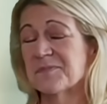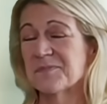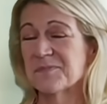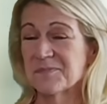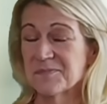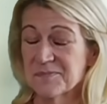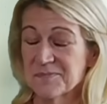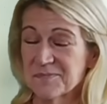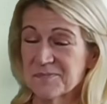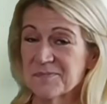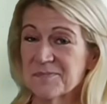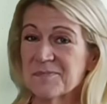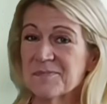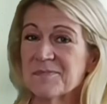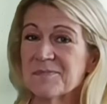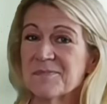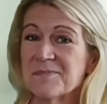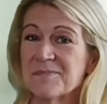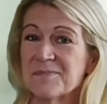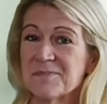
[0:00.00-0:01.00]

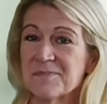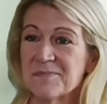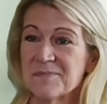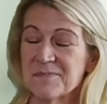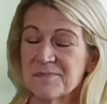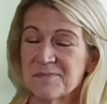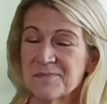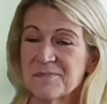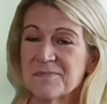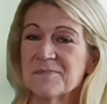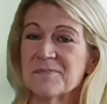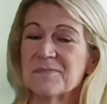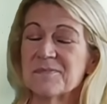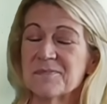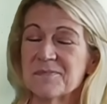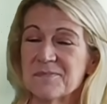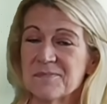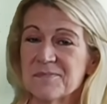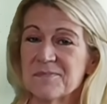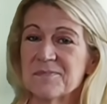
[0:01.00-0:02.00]

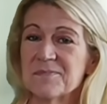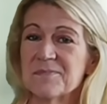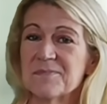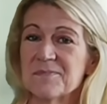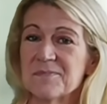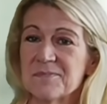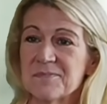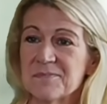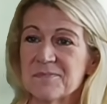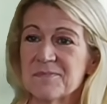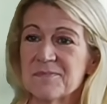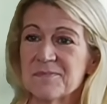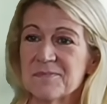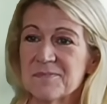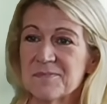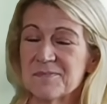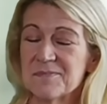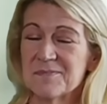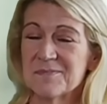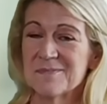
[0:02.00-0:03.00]

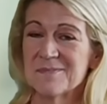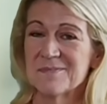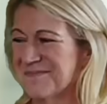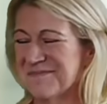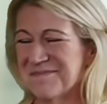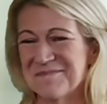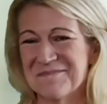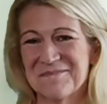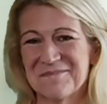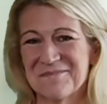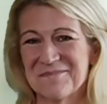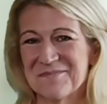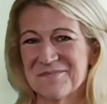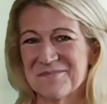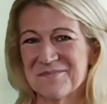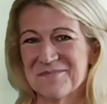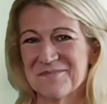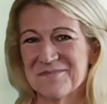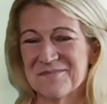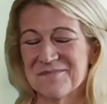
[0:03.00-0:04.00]

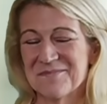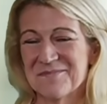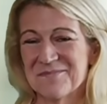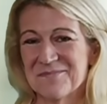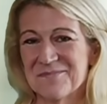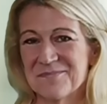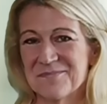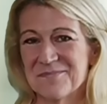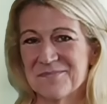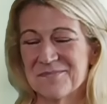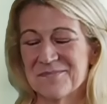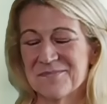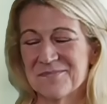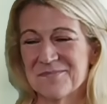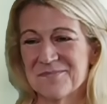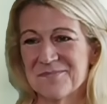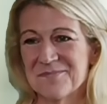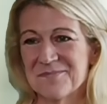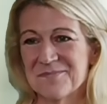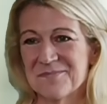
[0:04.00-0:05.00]

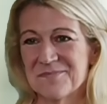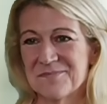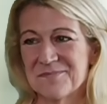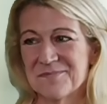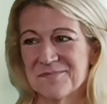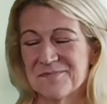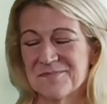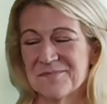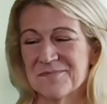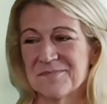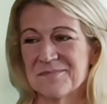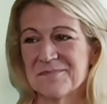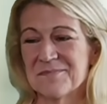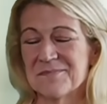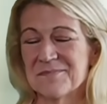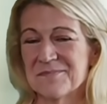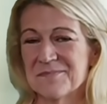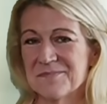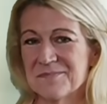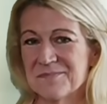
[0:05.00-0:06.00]

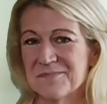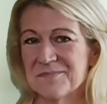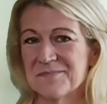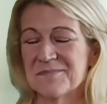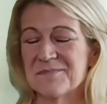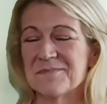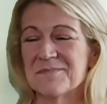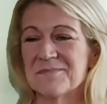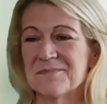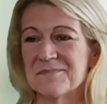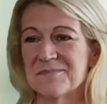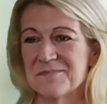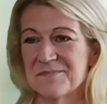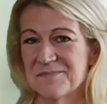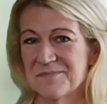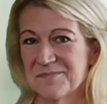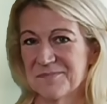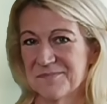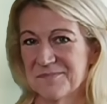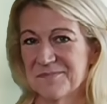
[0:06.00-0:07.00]

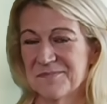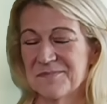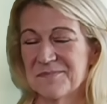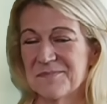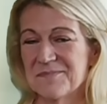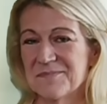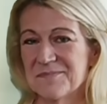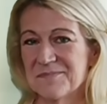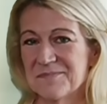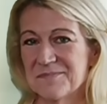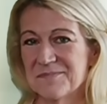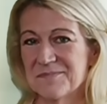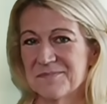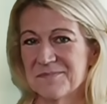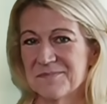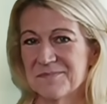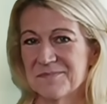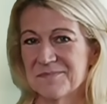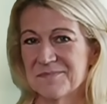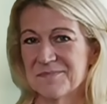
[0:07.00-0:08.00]
(silent)